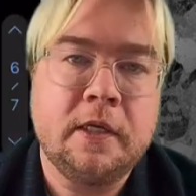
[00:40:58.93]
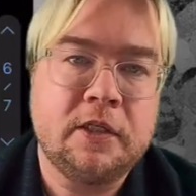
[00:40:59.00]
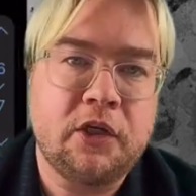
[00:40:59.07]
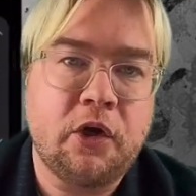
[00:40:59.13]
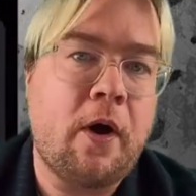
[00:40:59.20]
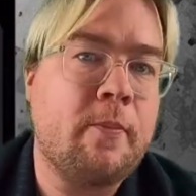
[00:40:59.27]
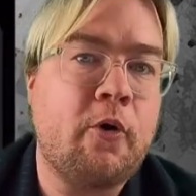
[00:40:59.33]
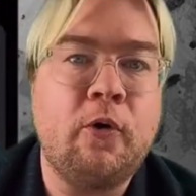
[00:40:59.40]

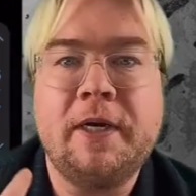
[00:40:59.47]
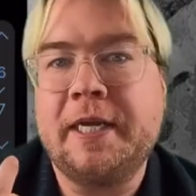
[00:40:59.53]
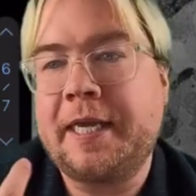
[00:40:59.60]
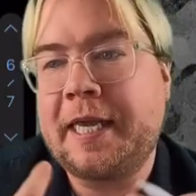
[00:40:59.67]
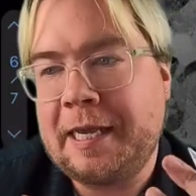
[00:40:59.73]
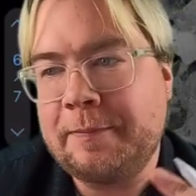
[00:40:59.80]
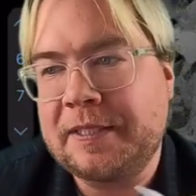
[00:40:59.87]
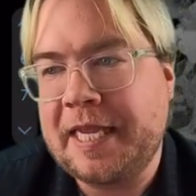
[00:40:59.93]
So I'm going to
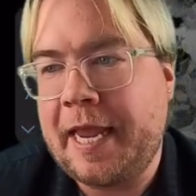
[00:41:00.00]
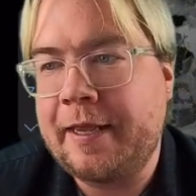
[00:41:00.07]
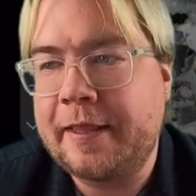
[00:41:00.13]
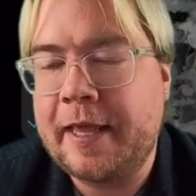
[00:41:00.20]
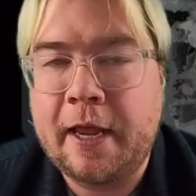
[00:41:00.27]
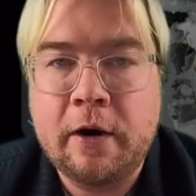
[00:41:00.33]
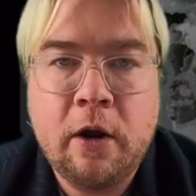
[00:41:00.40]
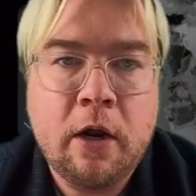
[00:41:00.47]
keep
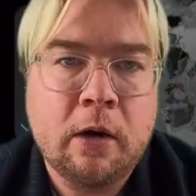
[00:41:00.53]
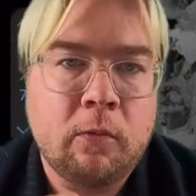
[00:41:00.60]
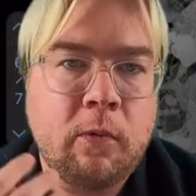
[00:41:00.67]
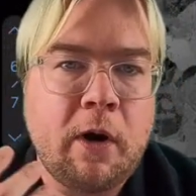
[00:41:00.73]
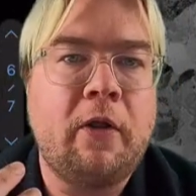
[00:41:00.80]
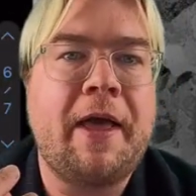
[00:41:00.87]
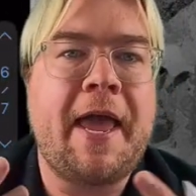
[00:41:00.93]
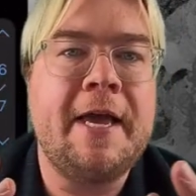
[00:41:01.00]
saying that.
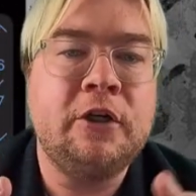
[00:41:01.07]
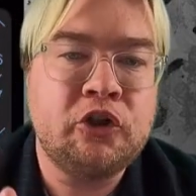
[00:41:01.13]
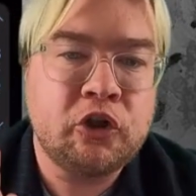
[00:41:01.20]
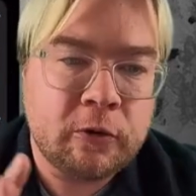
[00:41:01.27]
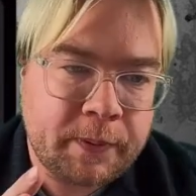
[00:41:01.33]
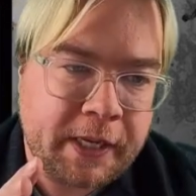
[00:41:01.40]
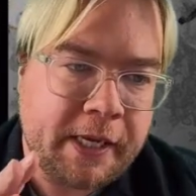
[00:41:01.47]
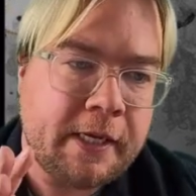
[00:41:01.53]
Well,
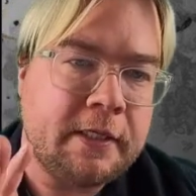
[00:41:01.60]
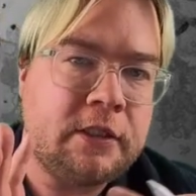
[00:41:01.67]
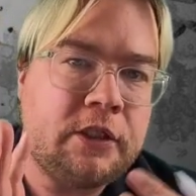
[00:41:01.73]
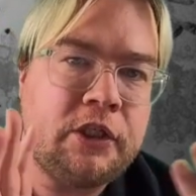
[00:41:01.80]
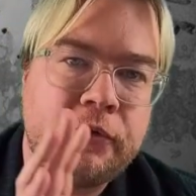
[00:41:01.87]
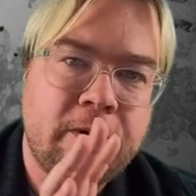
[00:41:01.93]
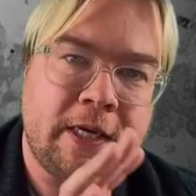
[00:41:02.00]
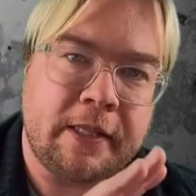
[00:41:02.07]
entropy
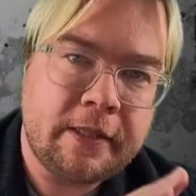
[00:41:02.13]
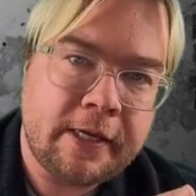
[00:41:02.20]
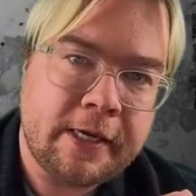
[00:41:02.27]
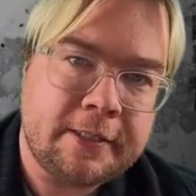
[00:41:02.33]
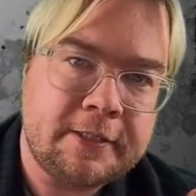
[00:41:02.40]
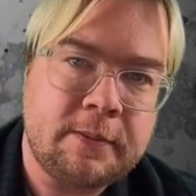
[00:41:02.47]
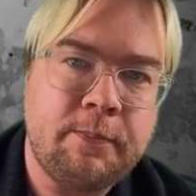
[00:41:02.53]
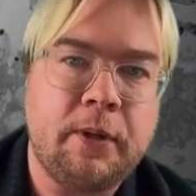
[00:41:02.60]
is doing
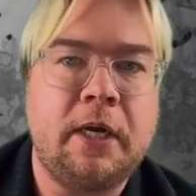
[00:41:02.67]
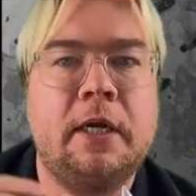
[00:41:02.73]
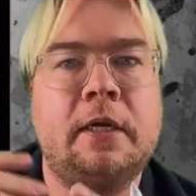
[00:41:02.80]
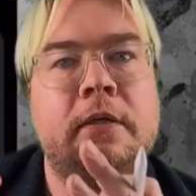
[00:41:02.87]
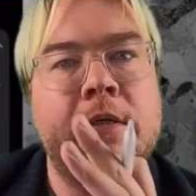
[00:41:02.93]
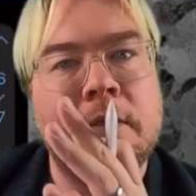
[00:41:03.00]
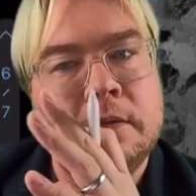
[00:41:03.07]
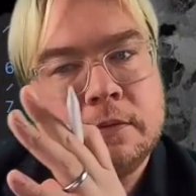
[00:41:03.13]
this,
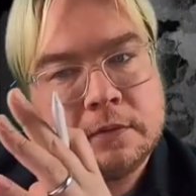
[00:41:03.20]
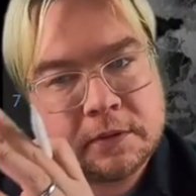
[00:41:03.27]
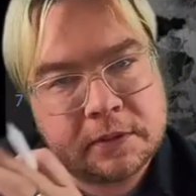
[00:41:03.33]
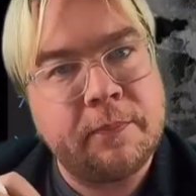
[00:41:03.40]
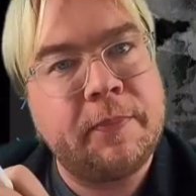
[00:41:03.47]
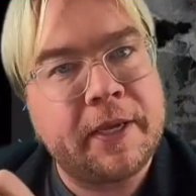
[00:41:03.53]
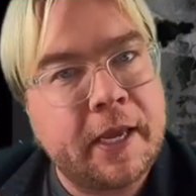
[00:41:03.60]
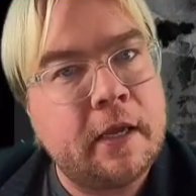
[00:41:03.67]
but
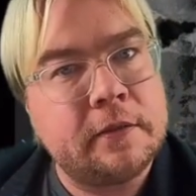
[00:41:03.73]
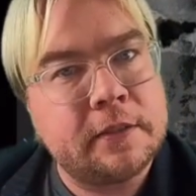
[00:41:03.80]
something